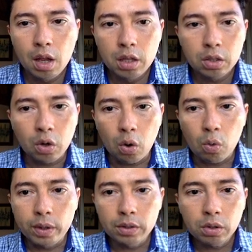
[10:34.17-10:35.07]
So
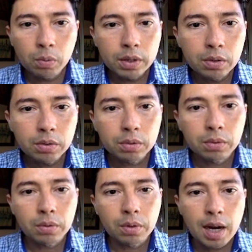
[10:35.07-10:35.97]
when someone
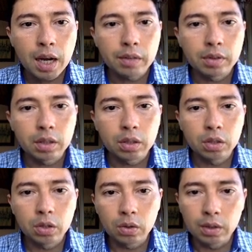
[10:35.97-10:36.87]
subscribes
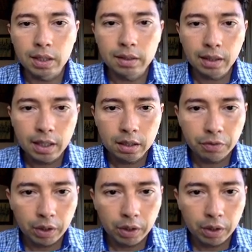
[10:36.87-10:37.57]
to this list,